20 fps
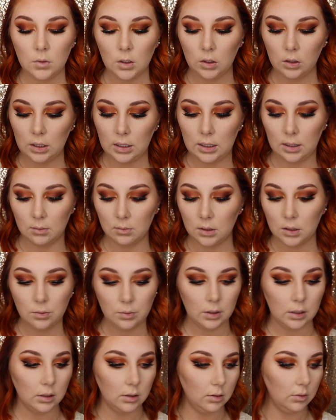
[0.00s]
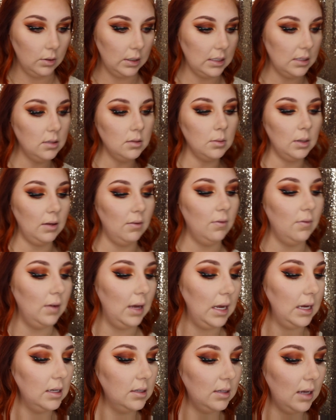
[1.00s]
Okay, now I'm gonna work on the rest of my
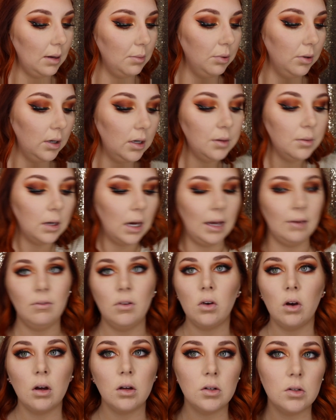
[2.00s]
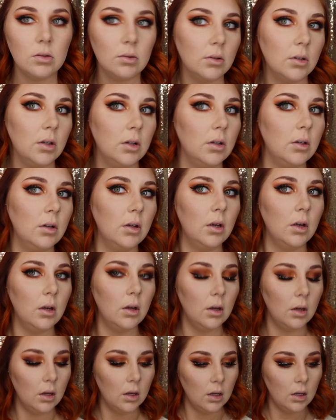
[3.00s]
face. I contoured a
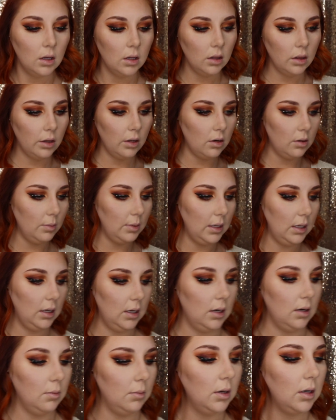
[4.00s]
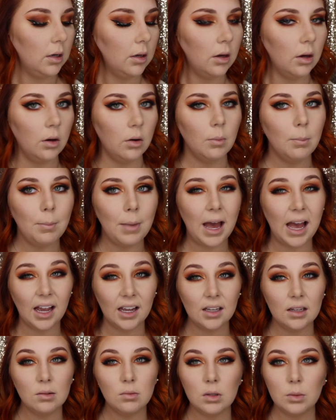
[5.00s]
little bit, and I'm gonna go
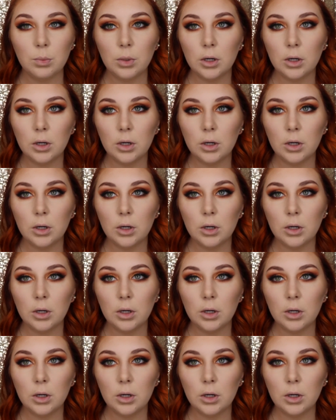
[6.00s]
back in with